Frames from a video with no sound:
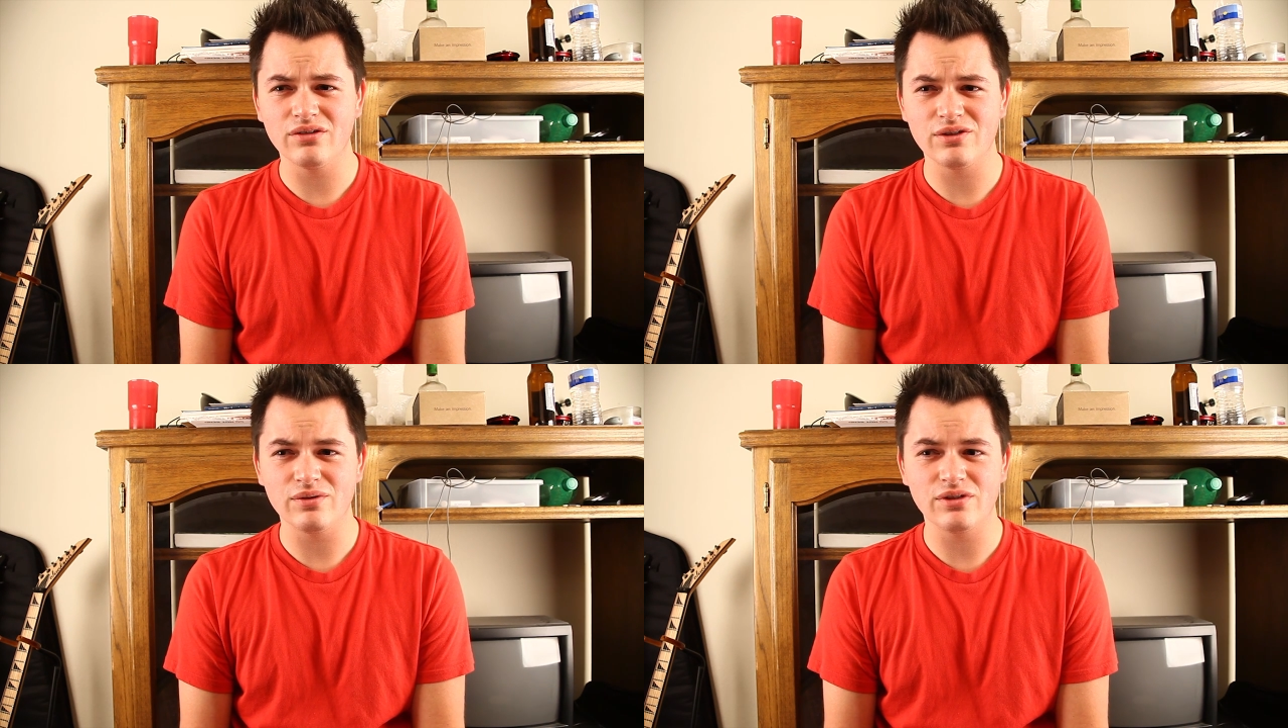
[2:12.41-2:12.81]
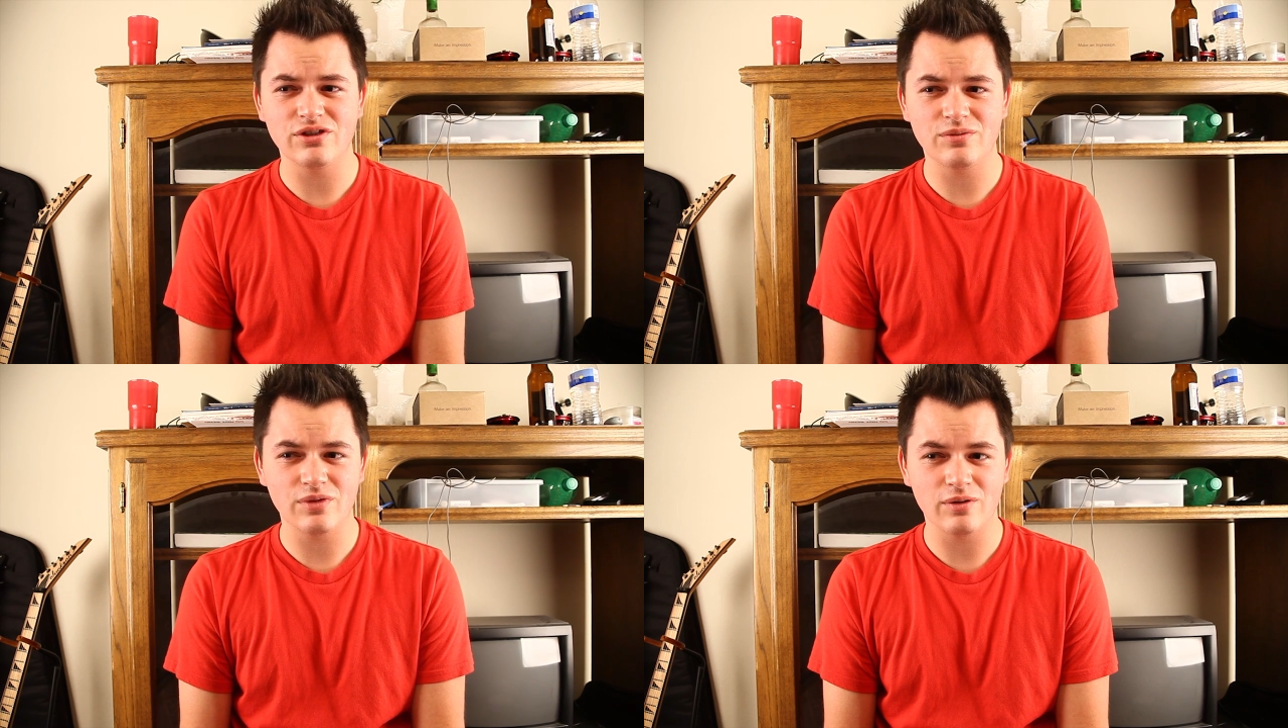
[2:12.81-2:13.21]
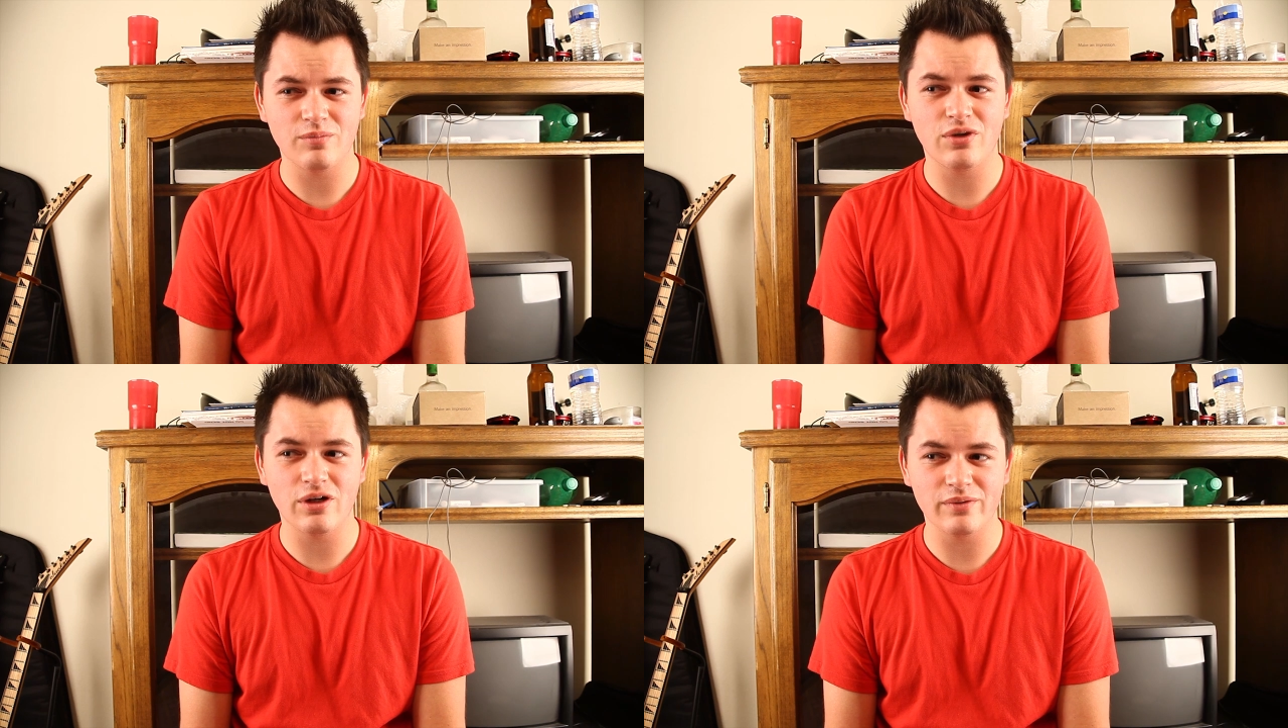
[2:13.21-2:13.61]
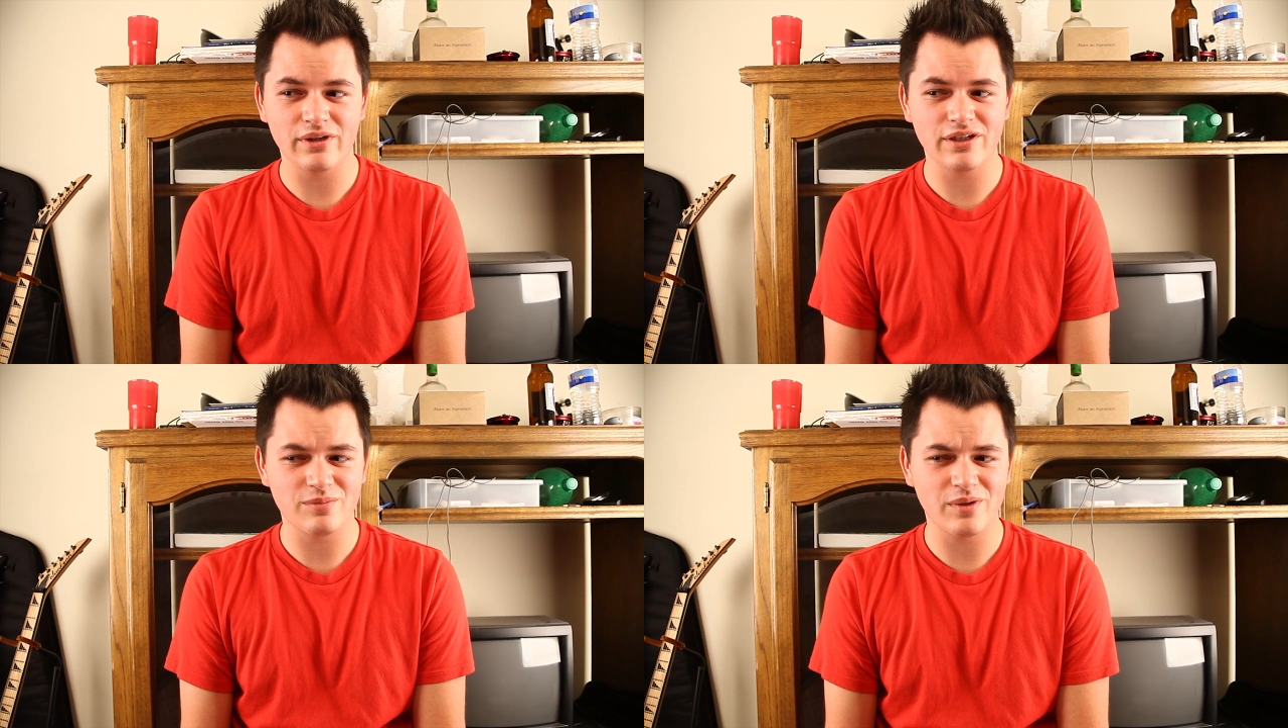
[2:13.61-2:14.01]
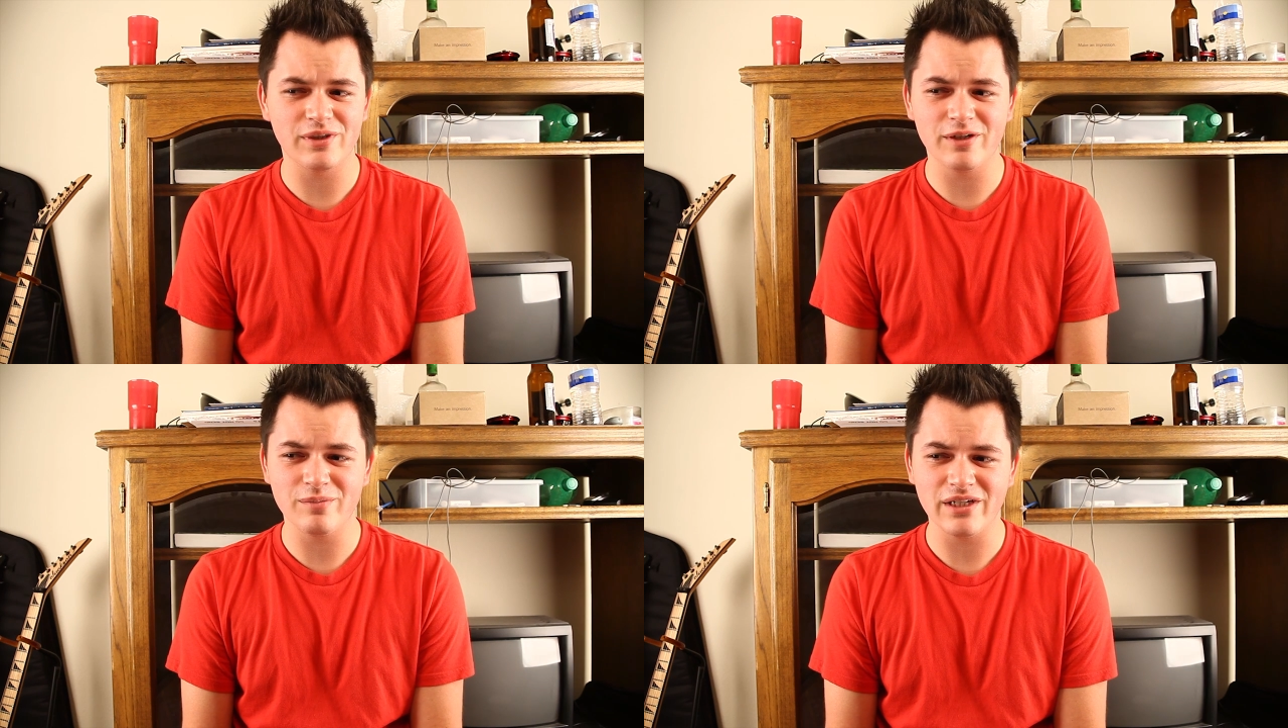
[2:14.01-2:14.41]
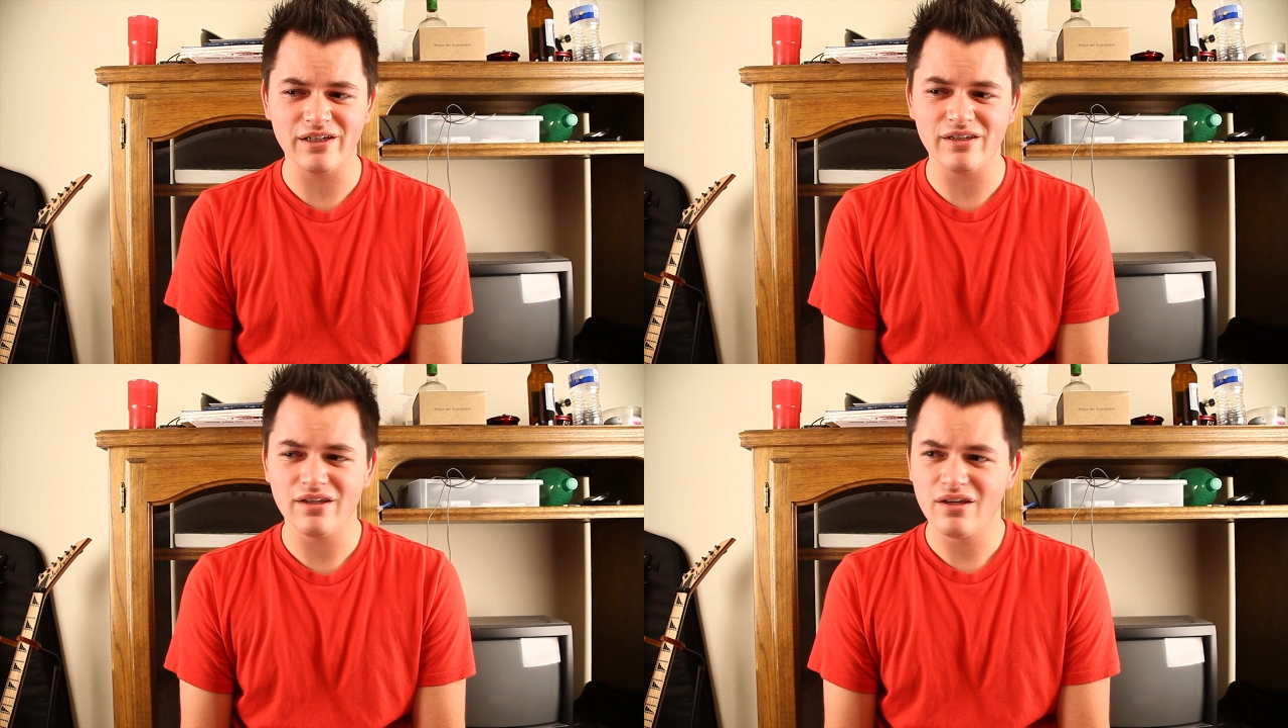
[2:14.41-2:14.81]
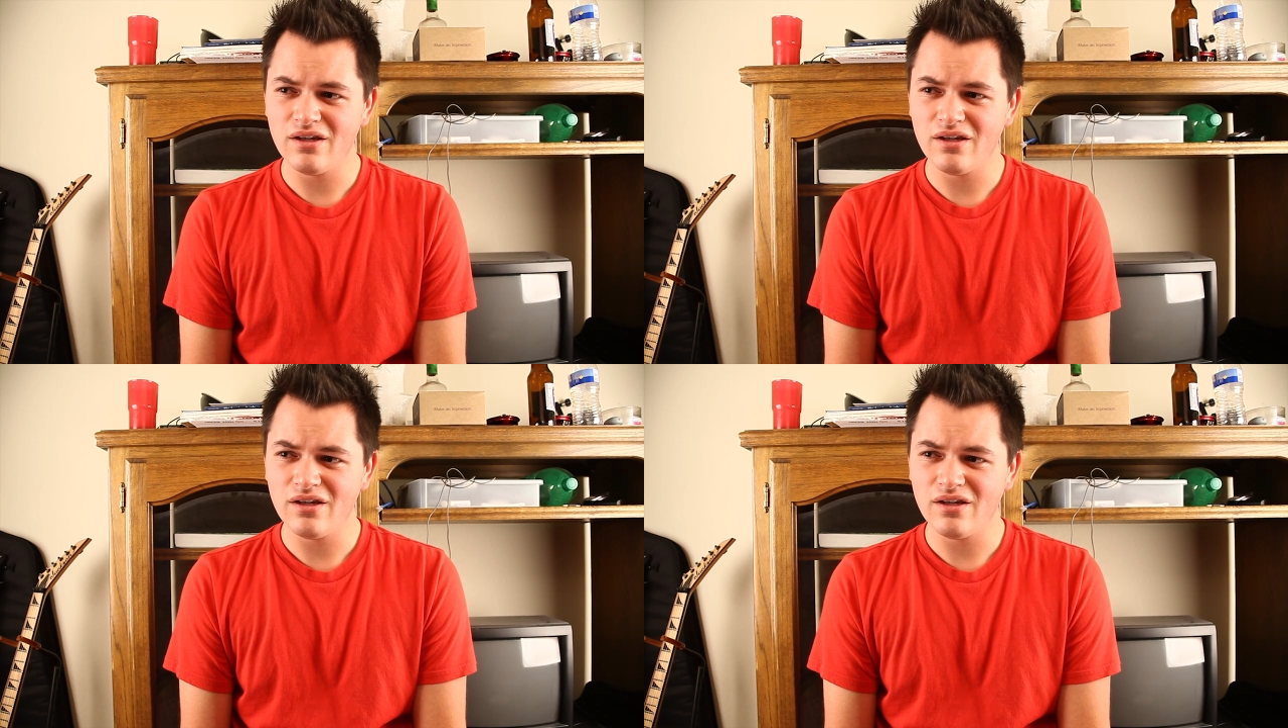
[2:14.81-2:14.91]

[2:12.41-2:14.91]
so I should probably update it.